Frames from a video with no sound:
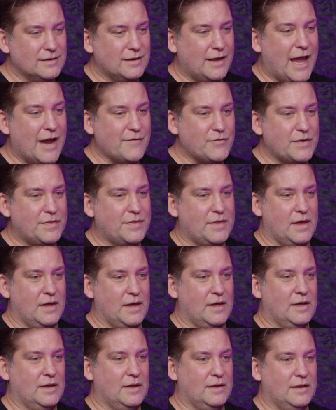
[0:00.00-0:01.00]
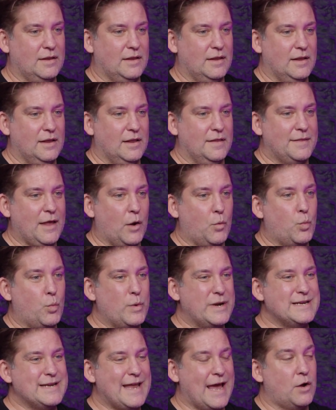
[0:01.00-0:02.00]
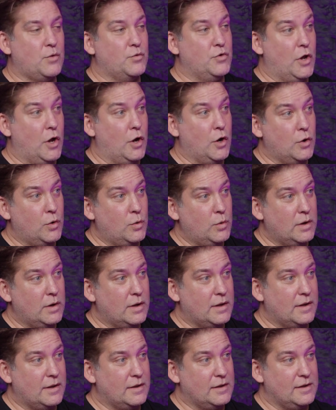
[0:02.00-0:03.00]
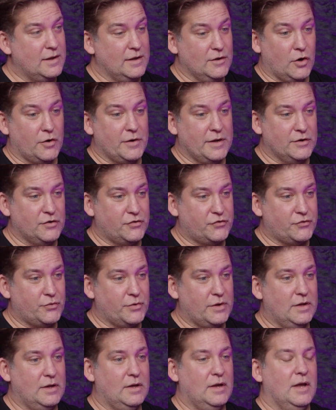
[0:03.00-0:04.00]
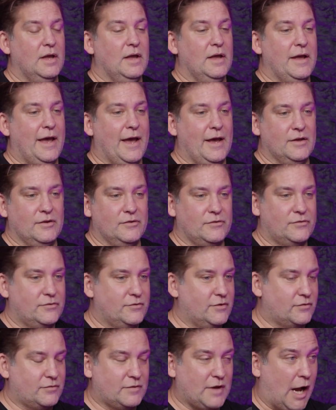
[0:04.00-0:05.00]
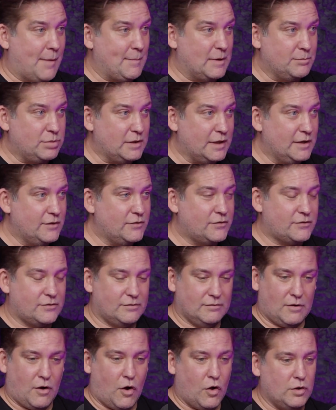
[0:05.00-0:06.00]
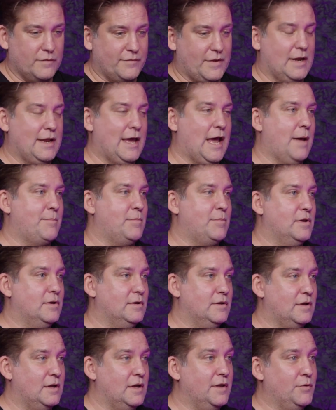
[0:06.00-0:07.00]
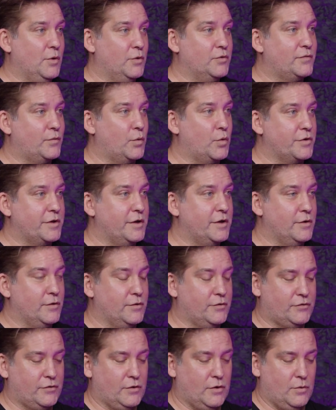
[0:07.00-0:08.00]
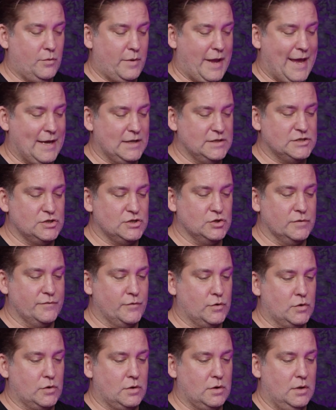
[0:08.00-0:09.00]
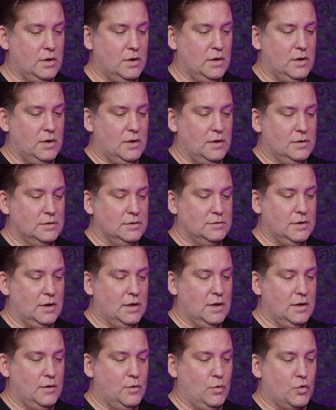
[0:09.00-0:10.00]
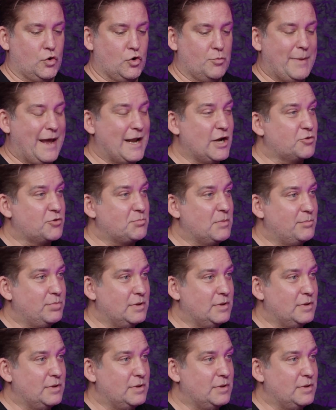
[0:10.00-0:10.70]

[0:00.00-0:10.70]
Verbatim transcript: everything that we now know in our industry as just commonplace all of that happened in those four years so ad server uh, order management